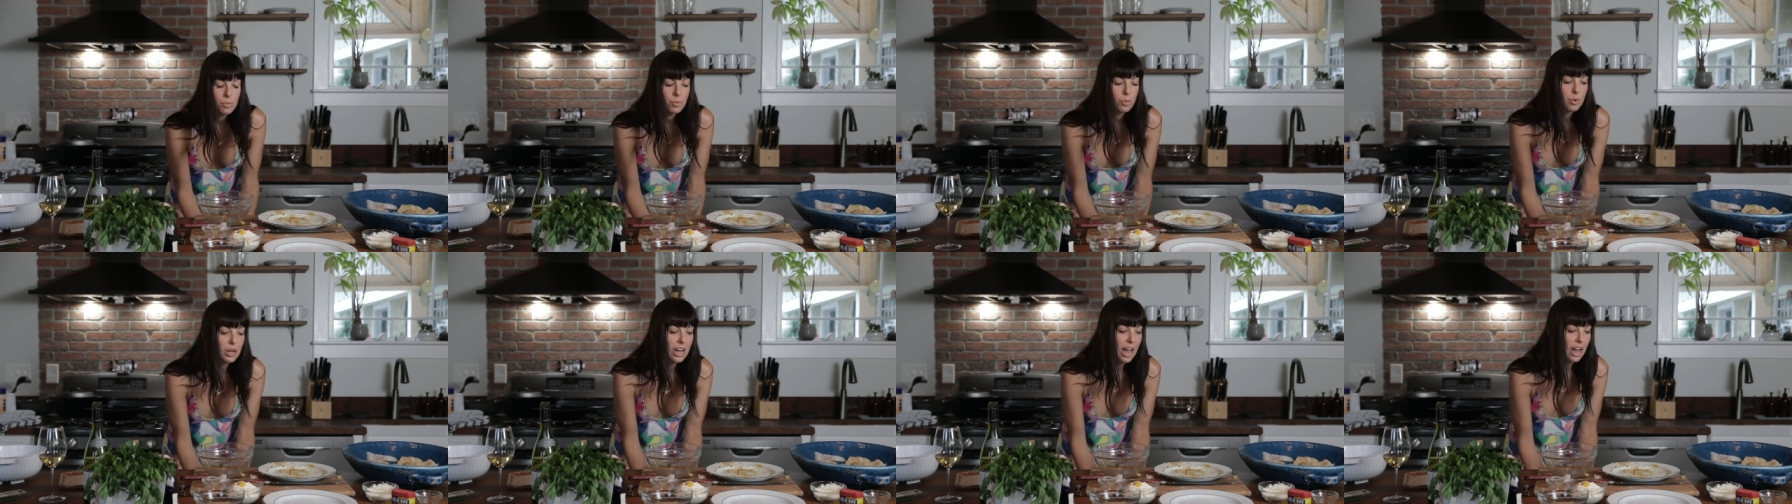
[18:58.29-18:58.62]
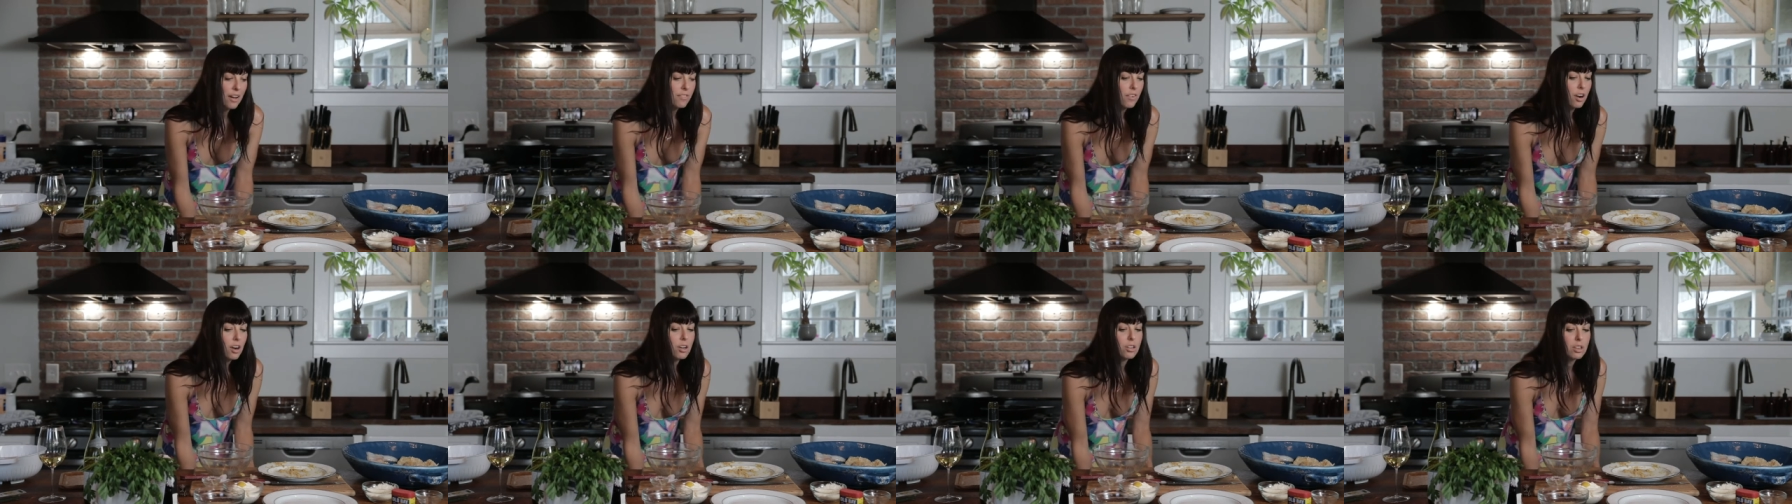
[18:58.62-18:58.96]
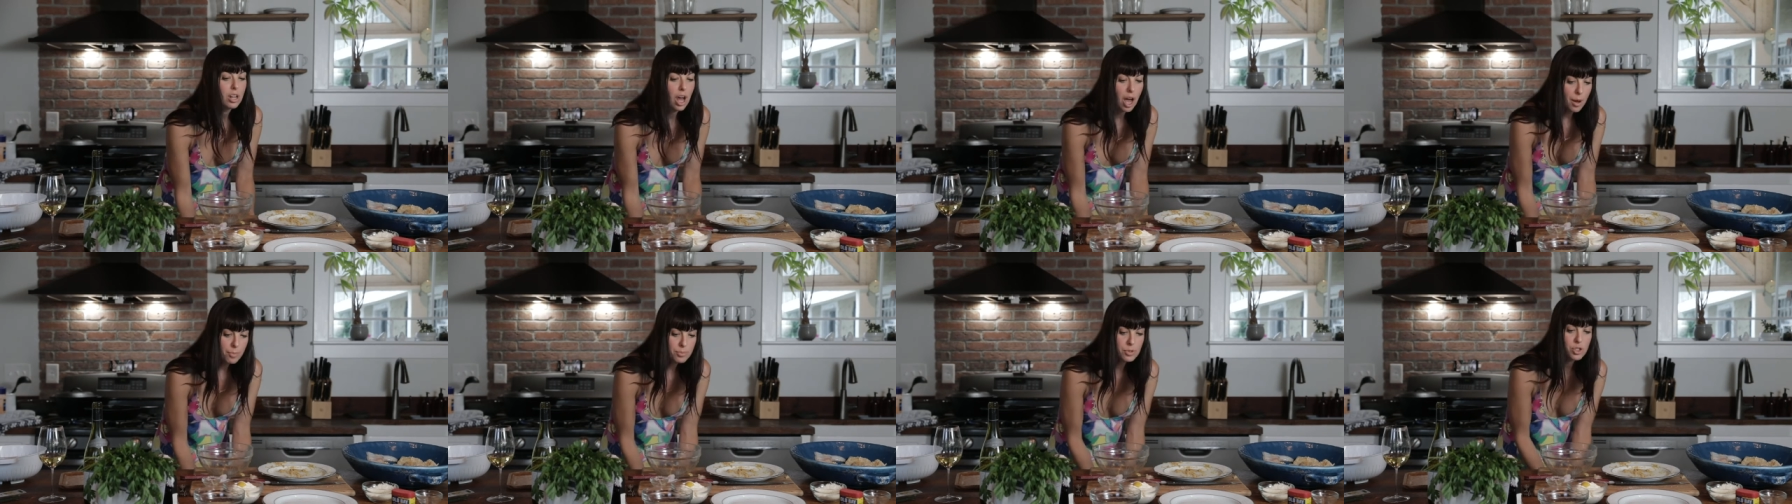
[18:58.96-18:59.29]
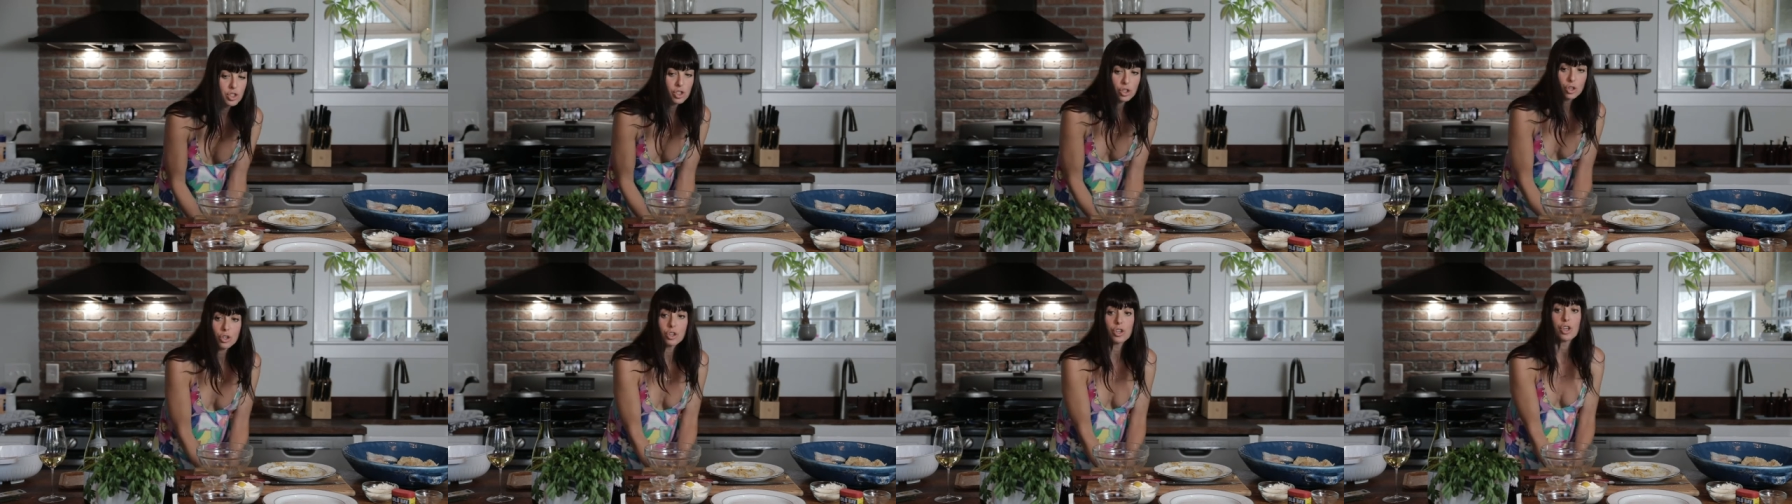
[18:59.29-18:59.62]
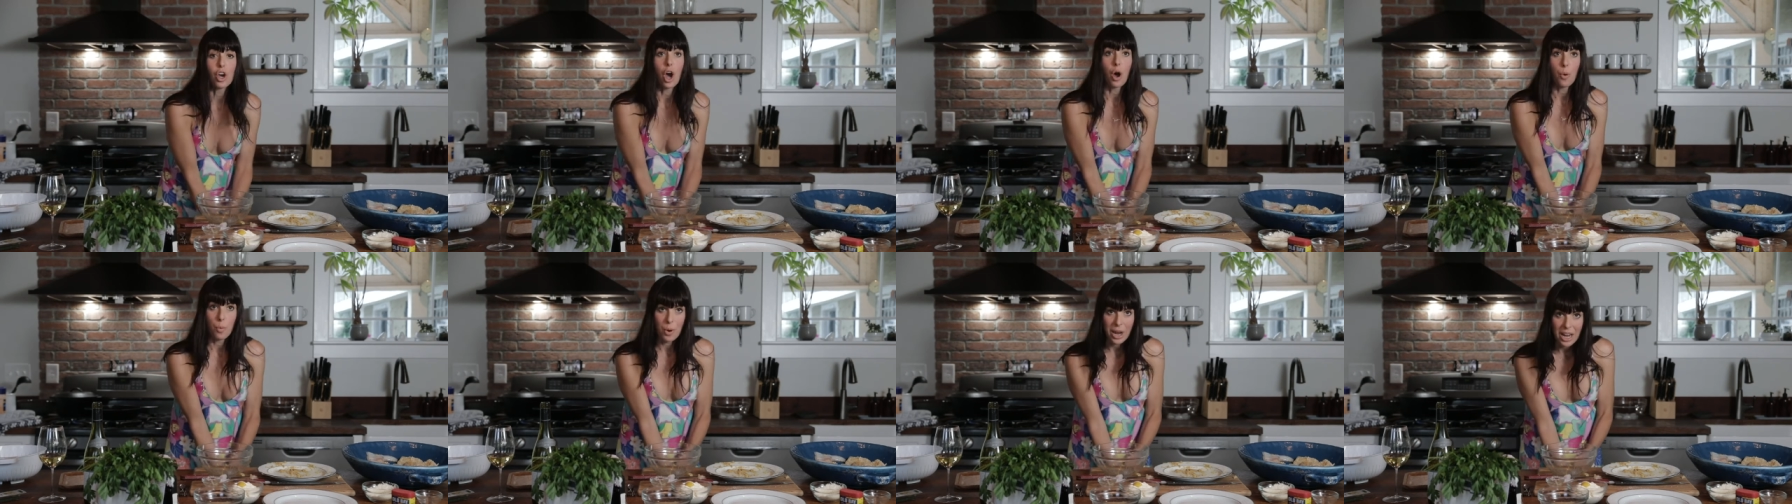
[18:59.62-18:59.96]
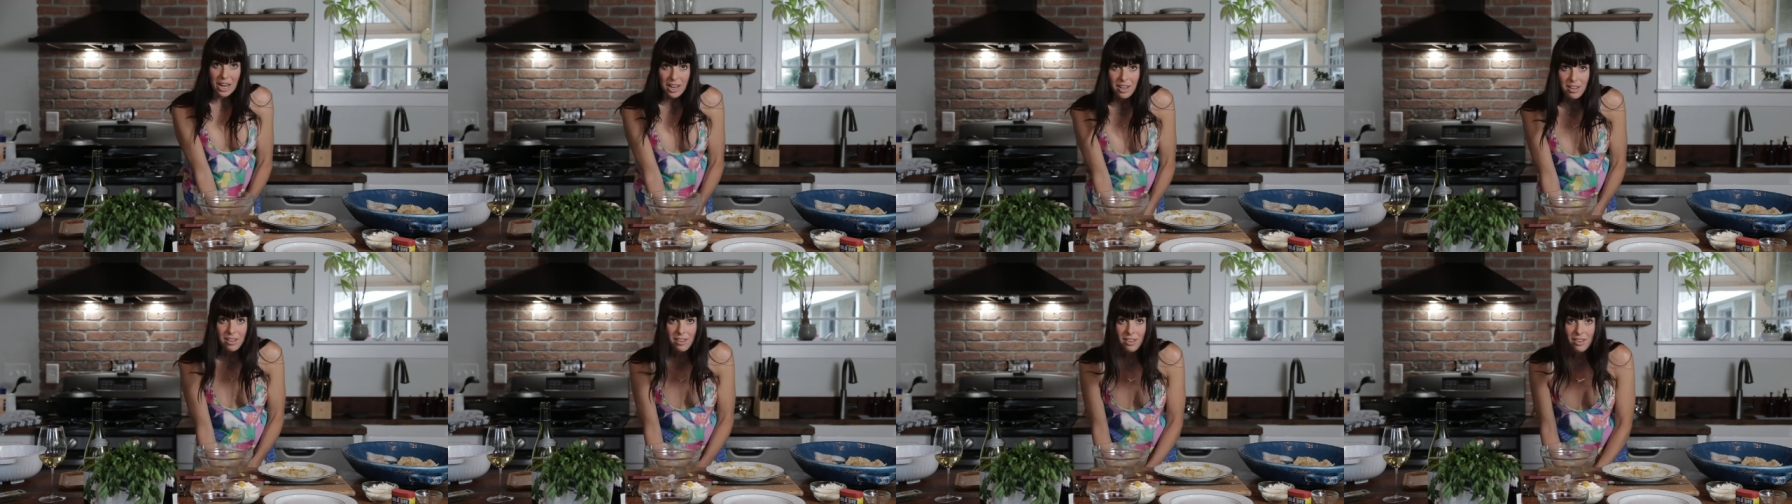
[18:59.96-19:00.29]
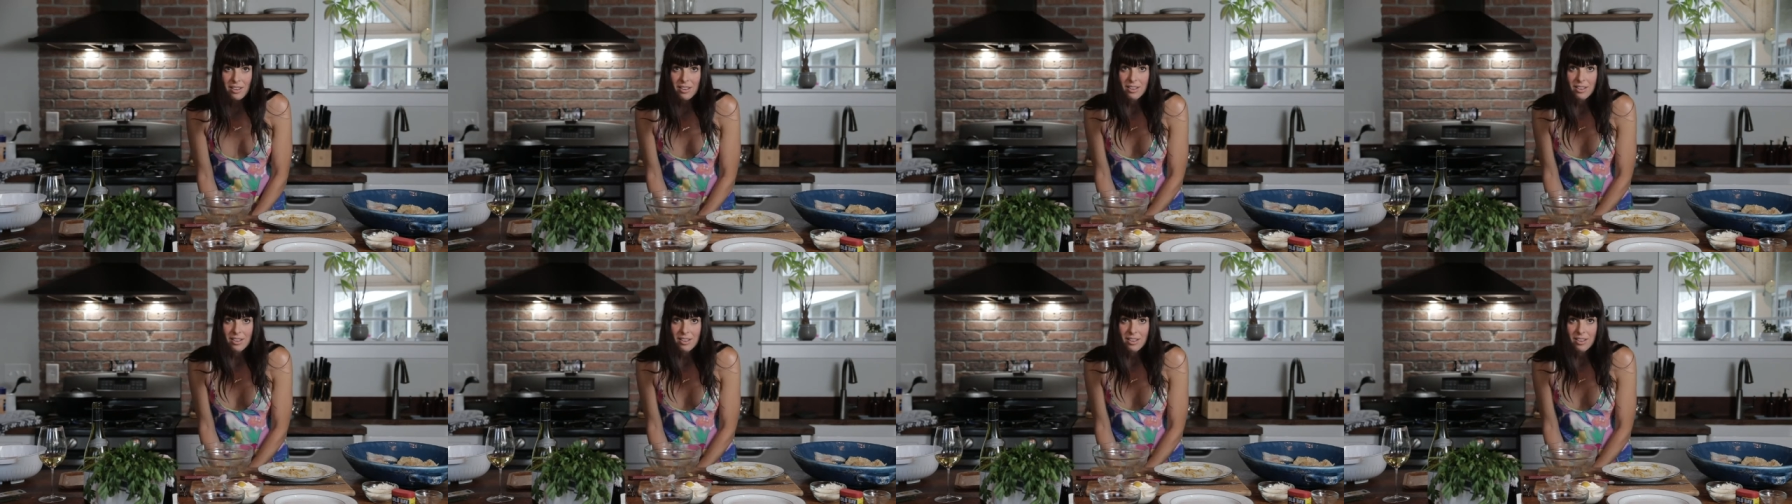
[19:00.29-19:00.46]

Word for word: We have our lobster going.